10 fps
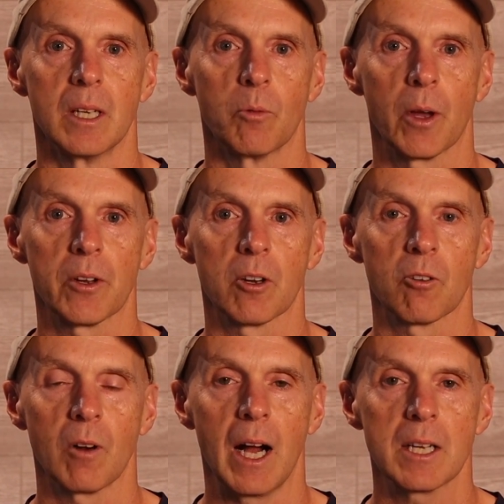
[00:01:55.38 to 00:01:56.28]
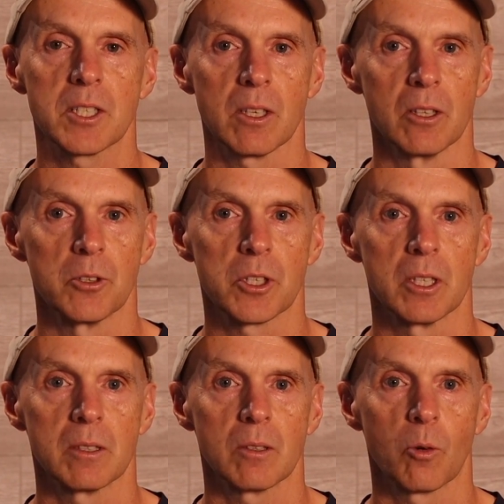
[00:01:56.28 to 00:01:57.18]
Whether a garage
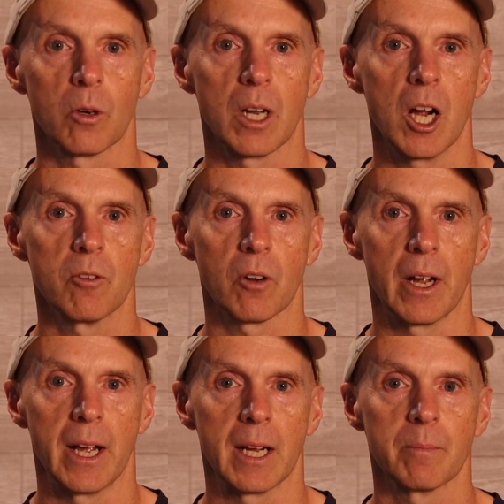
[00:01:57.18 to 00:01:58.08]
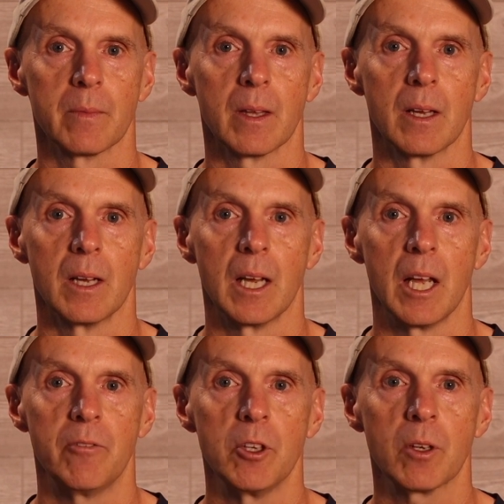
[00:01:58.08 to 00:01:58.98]
solution or an overhang,
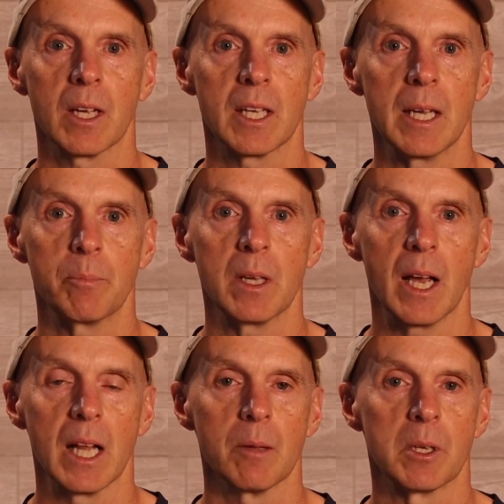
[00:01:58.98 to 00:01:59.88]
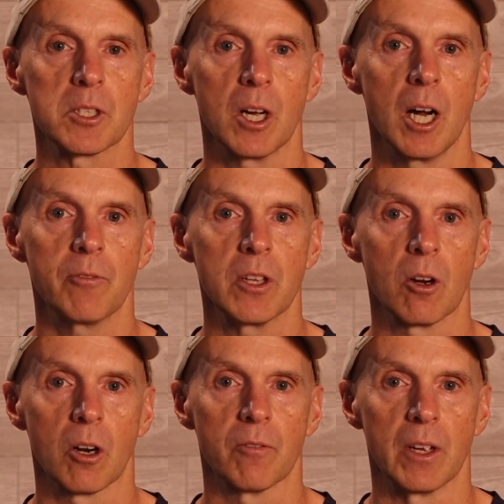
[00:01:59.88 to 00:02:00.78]
if you can keep the elements off the
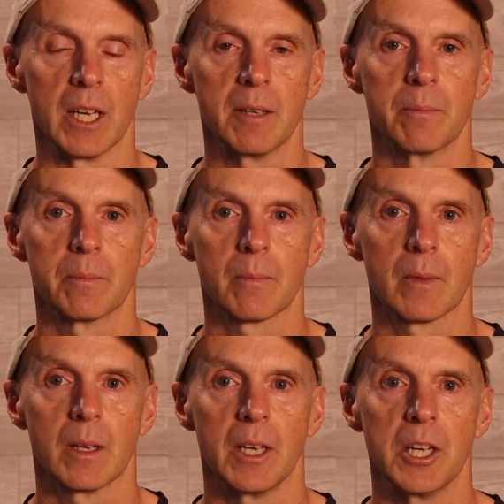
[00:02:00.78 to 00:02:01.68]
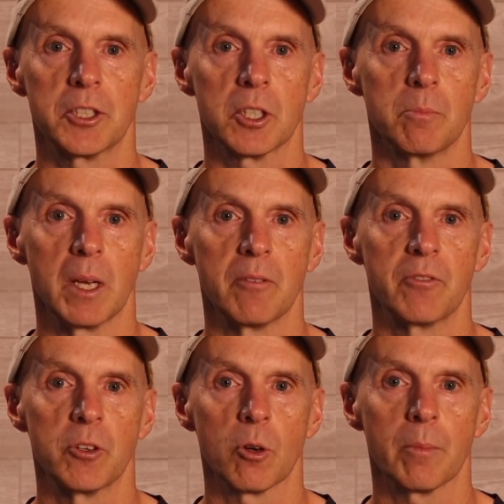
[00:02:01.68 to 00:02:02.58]
RV, it should mean fewer